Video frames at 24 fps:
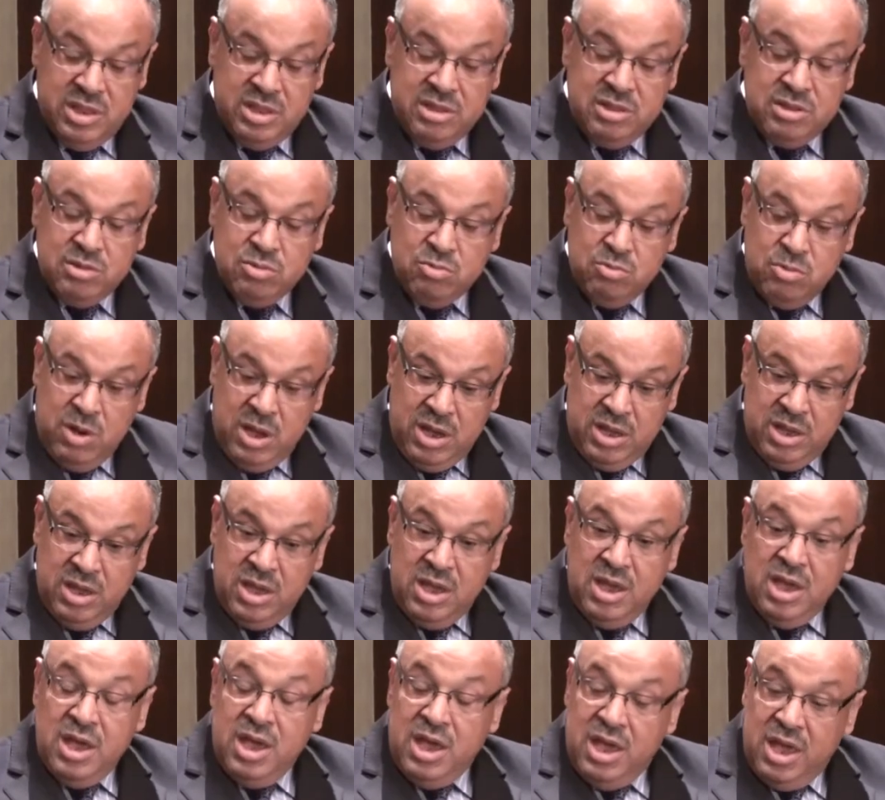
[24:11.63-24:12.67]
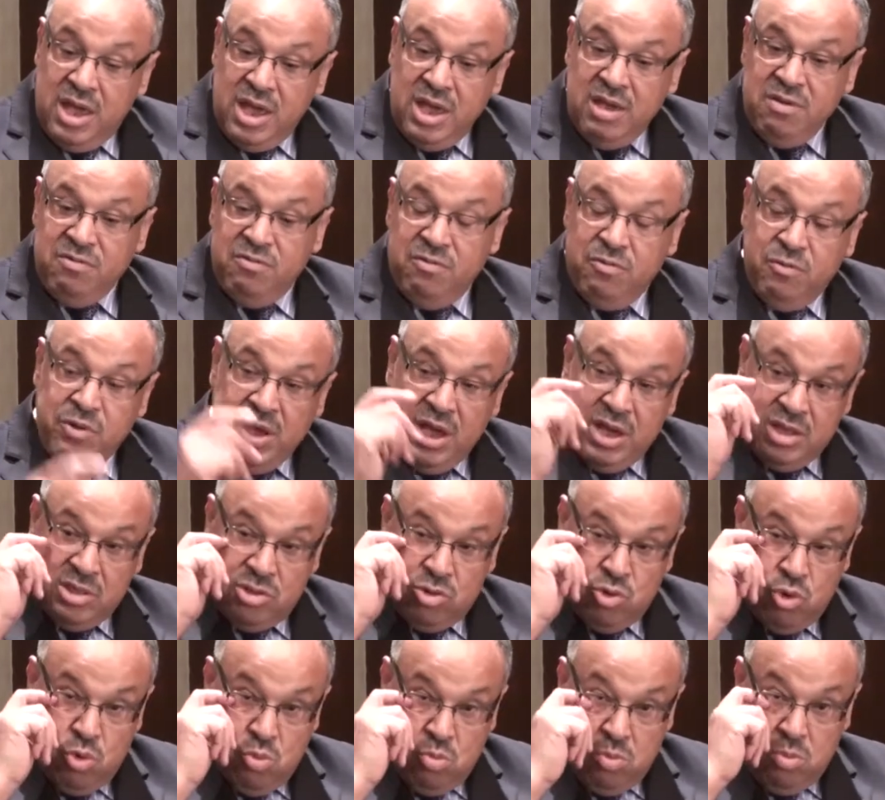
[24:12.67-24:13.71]
This is why, if we
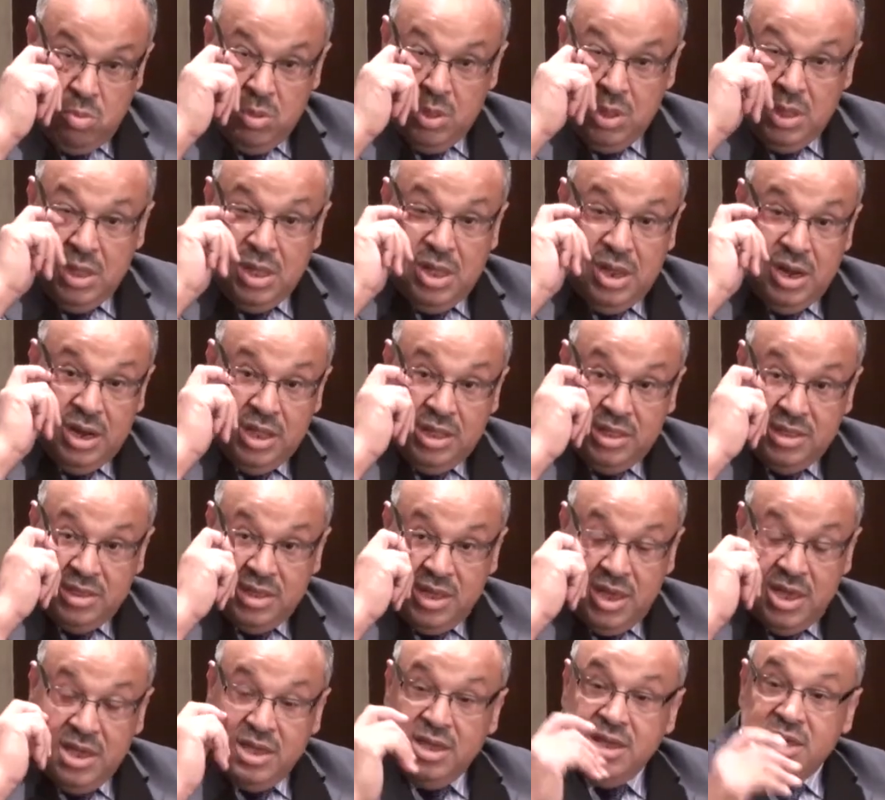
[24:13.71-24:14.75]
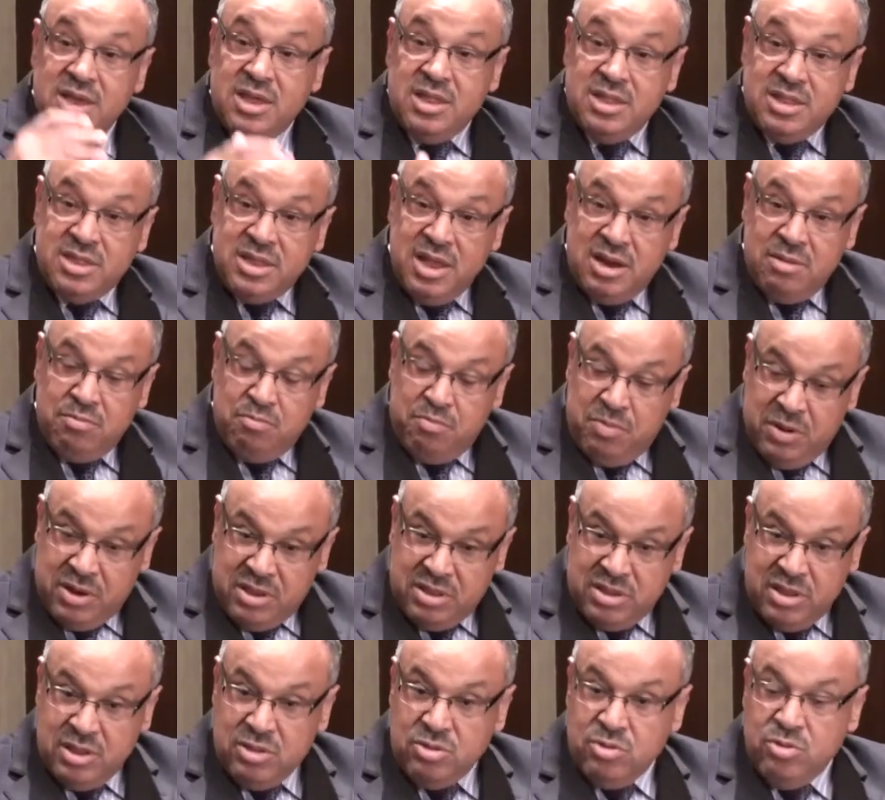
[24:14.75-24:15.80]
assume, let's say,
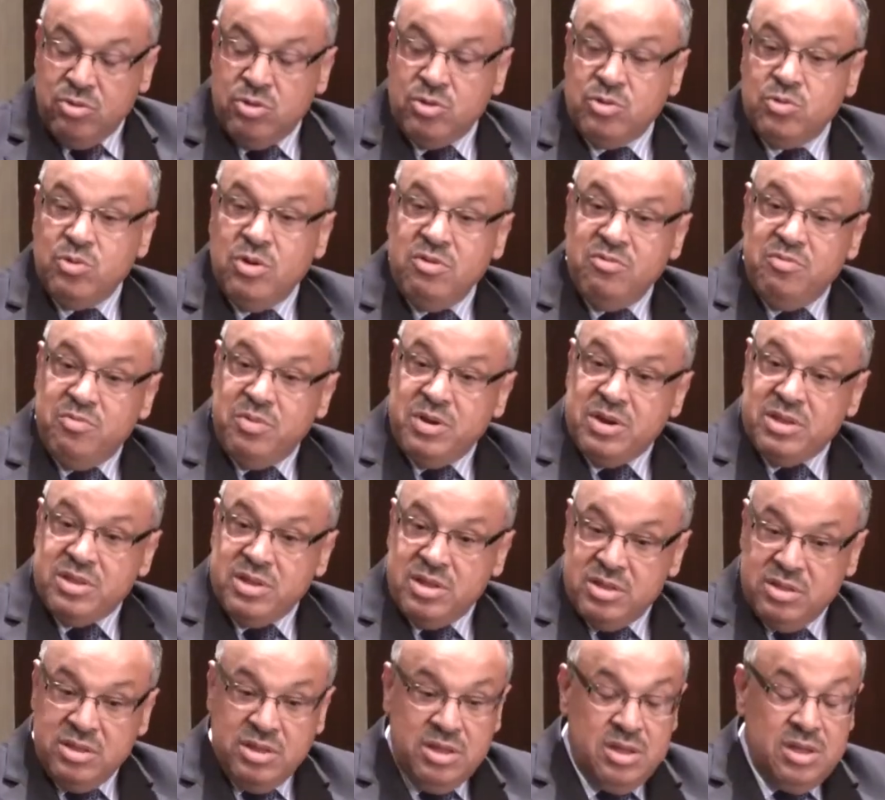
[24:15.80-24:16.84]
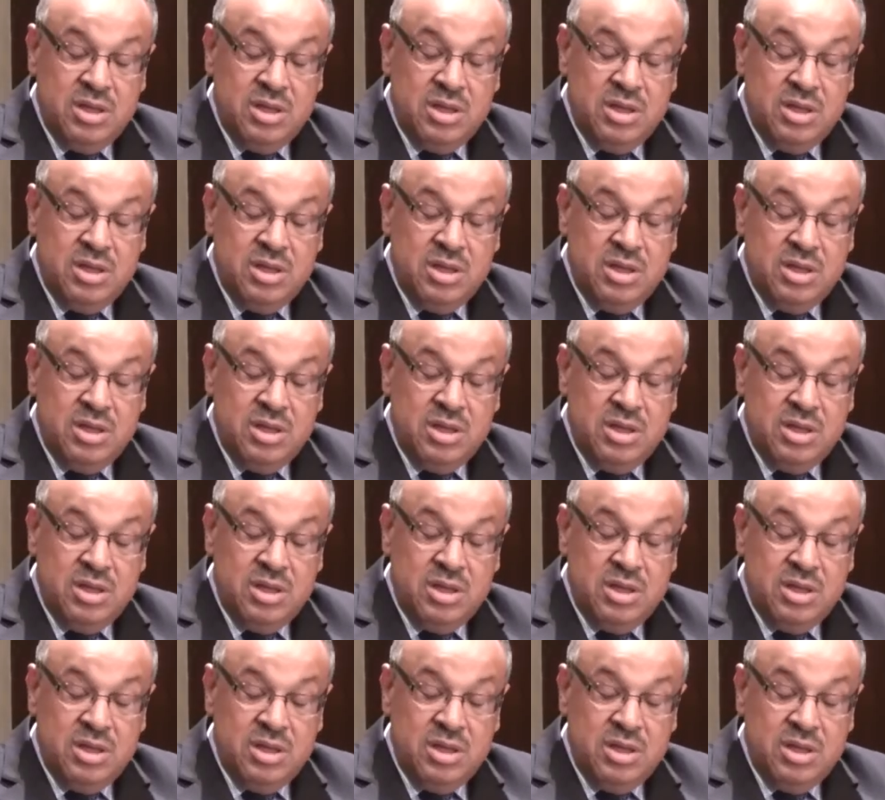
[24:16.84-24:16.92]
10% or 12%